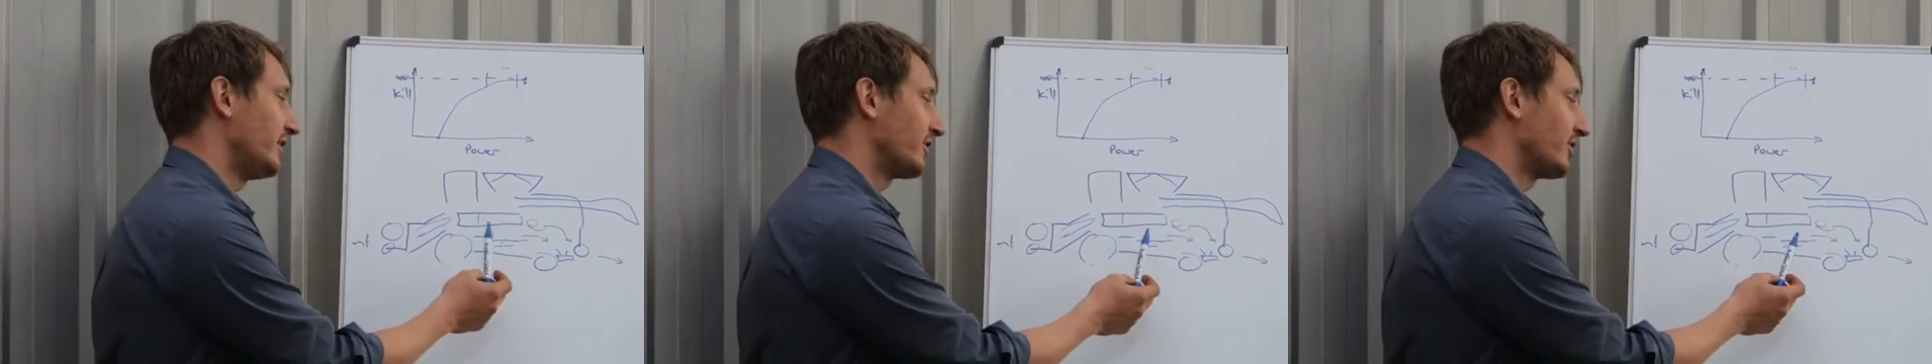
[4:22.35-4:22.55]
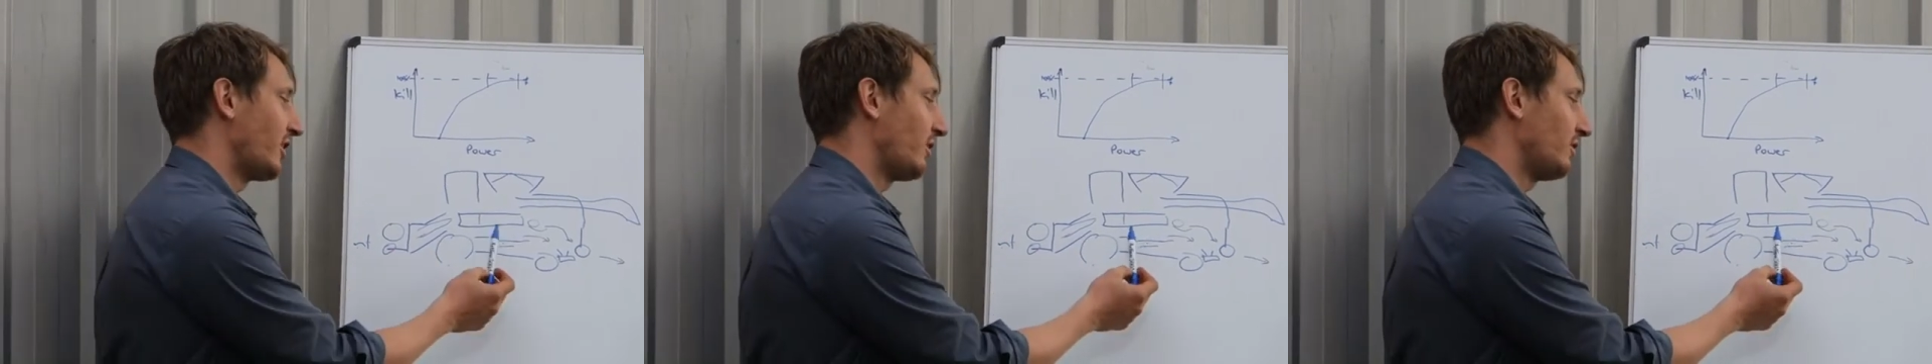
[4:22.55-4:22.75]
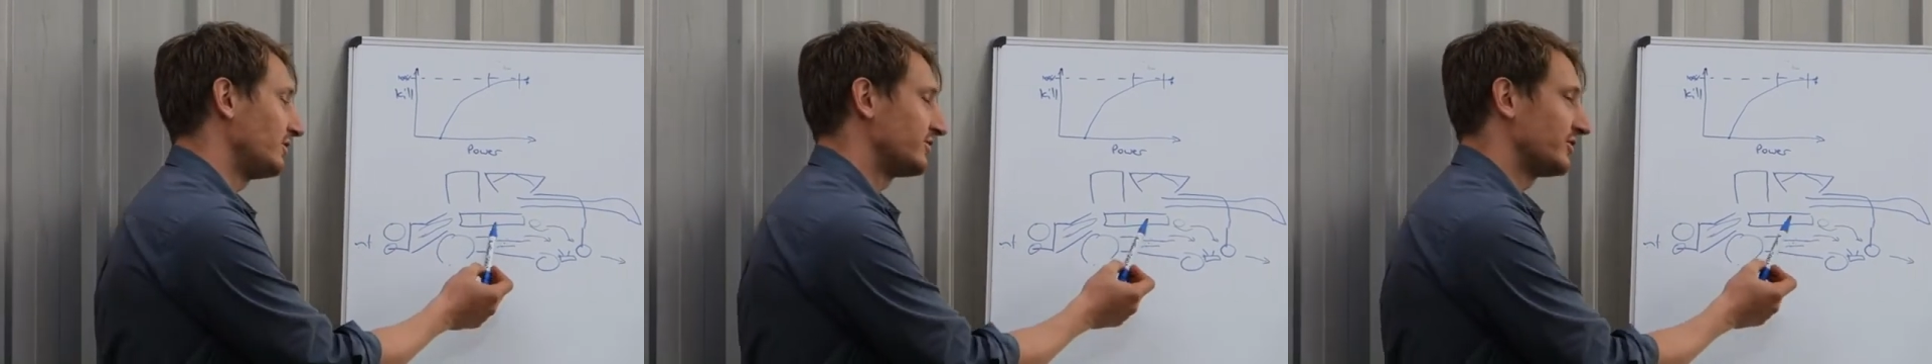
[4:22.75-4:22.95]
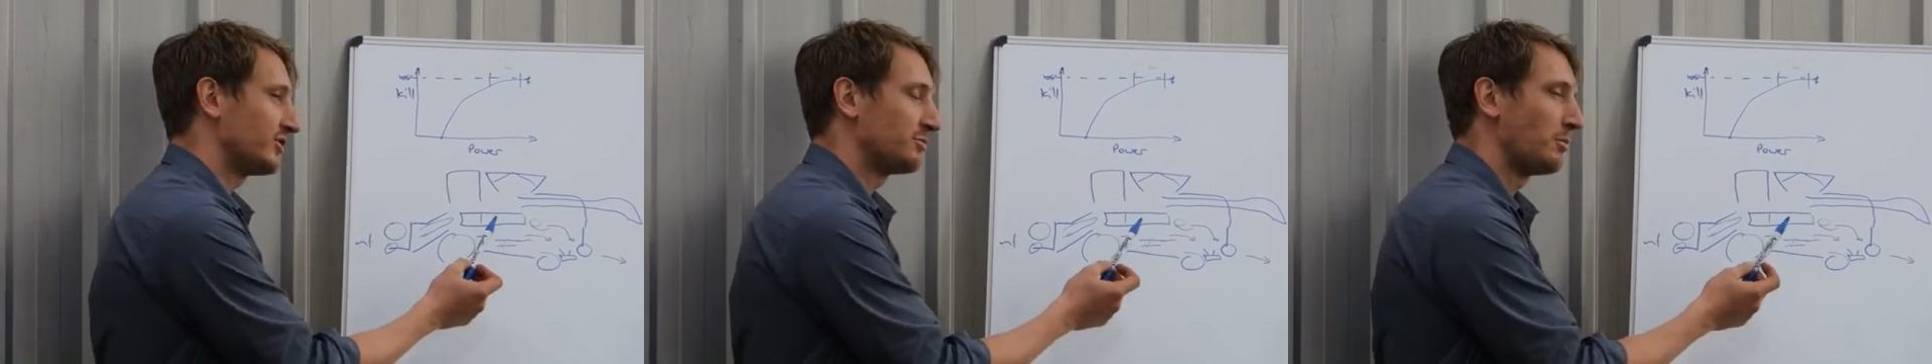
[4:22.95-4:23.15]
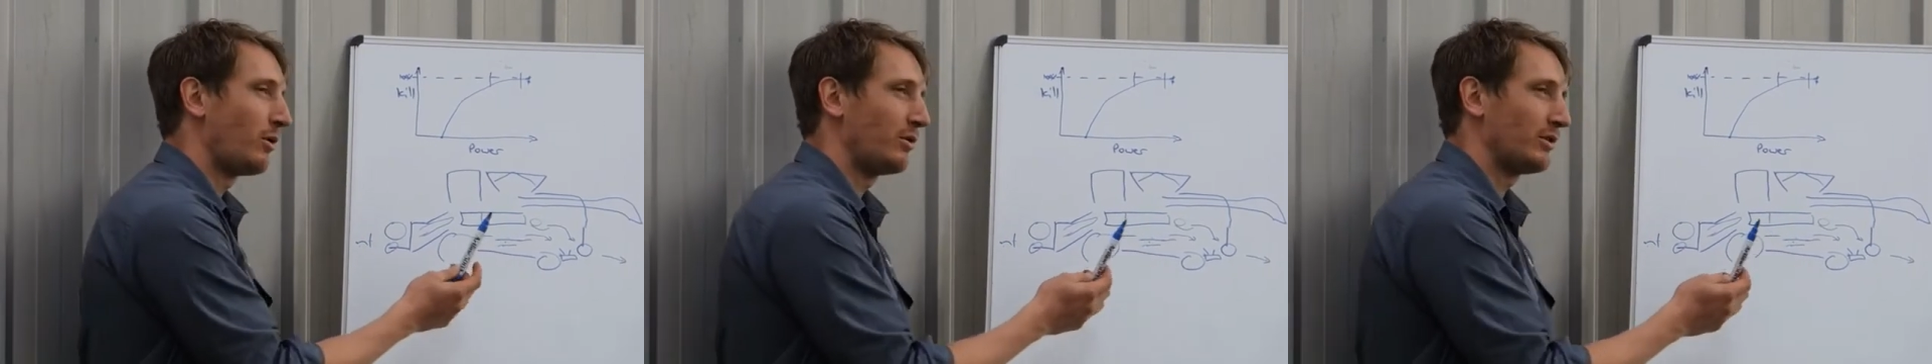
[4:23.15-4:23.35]
canola is a
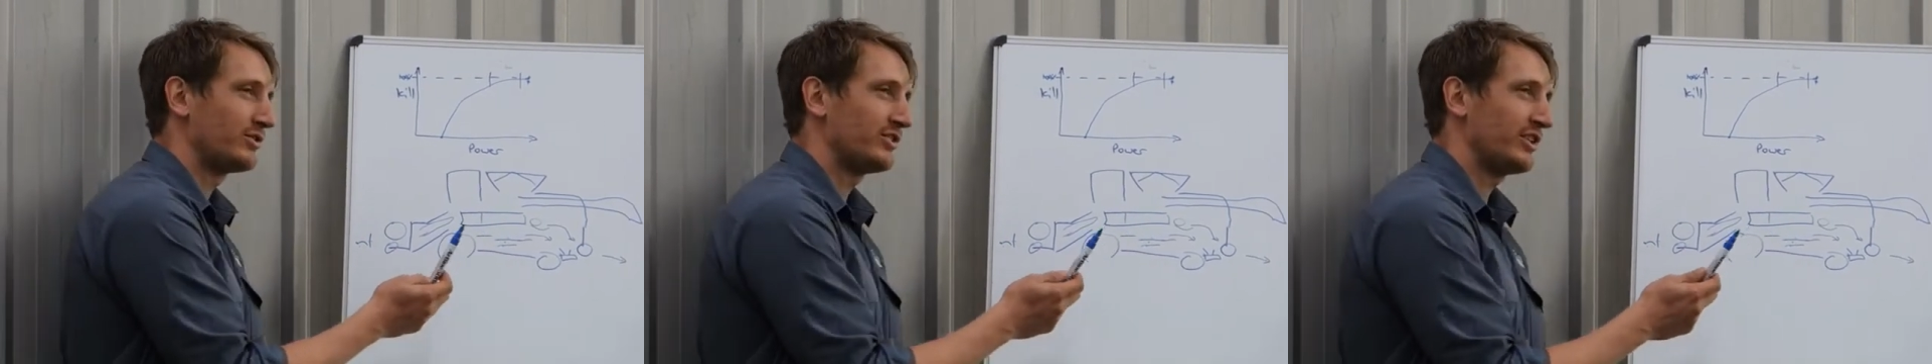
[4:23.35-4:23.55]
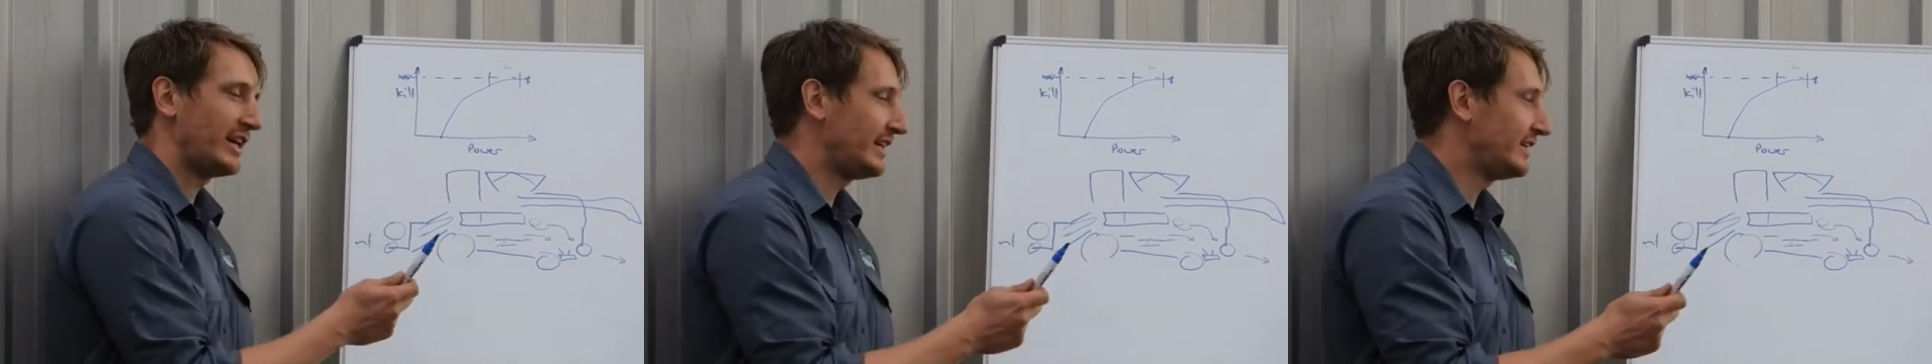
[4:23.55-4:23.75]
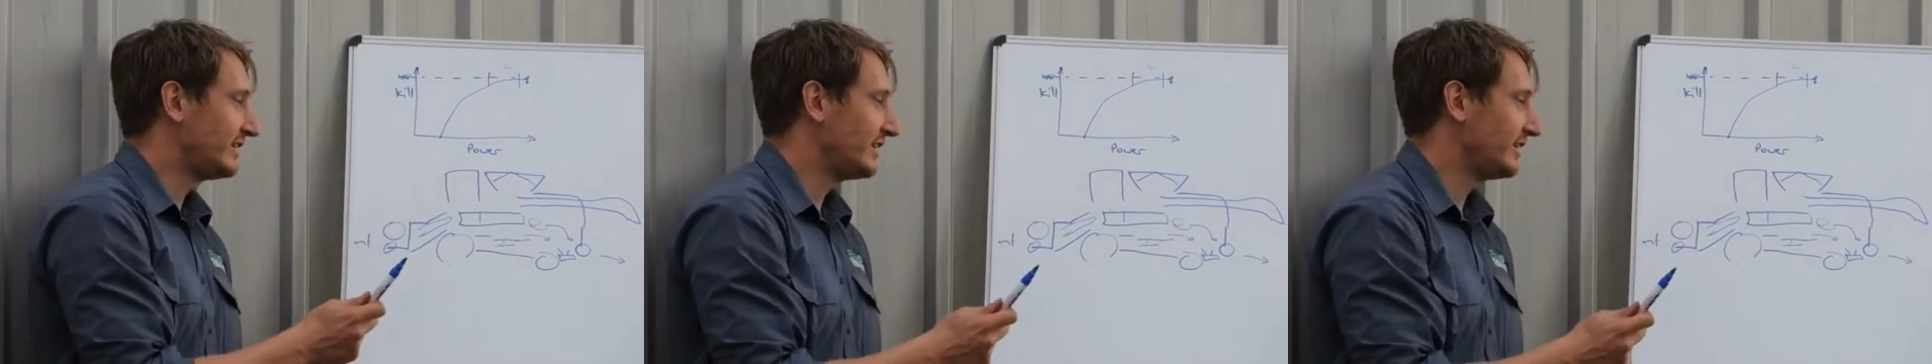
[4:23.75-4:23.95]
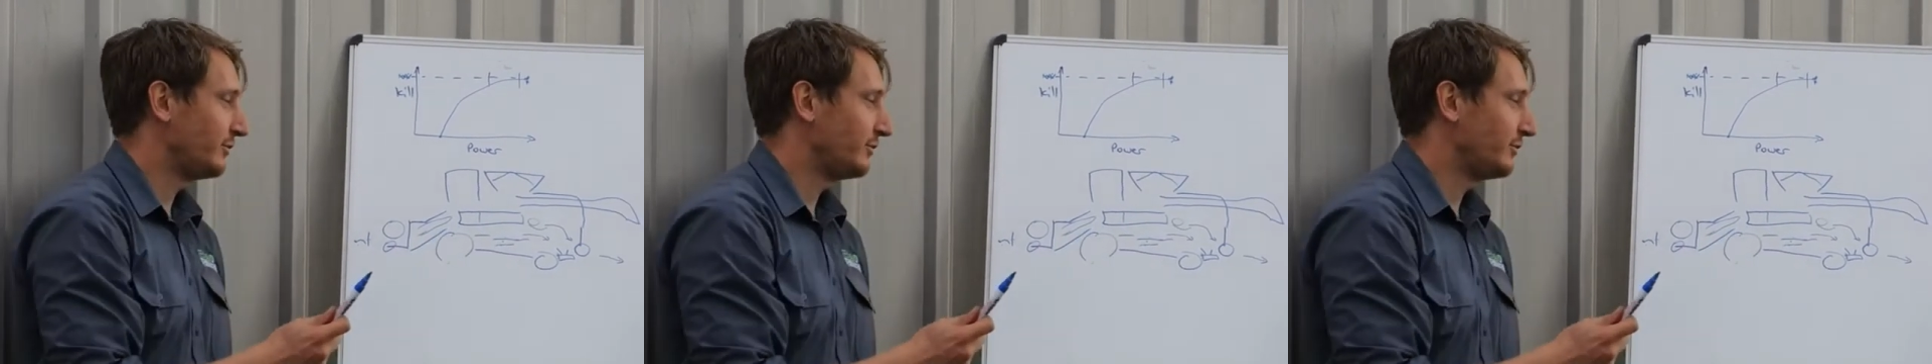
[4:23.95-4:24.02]
smaller seed